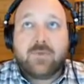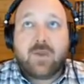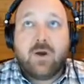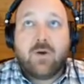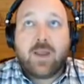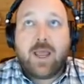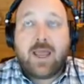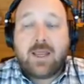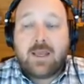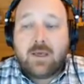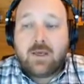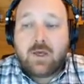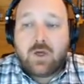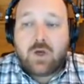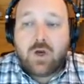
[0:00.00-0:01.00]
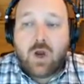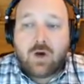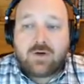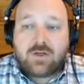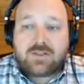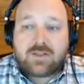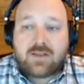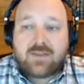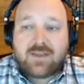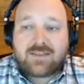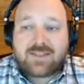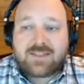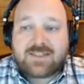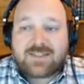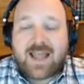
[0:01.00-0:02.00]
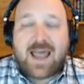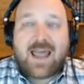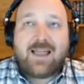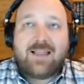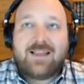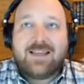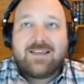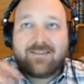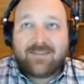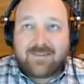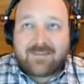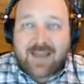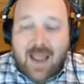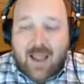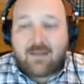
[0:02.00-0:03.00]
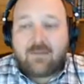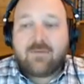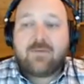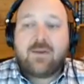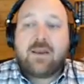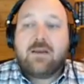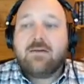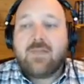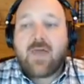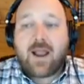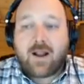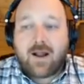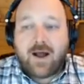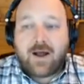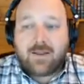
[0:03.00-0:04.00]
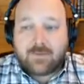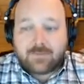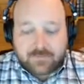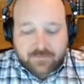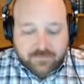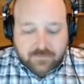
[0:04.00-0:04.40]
Okay. Notice that the style extends into that column.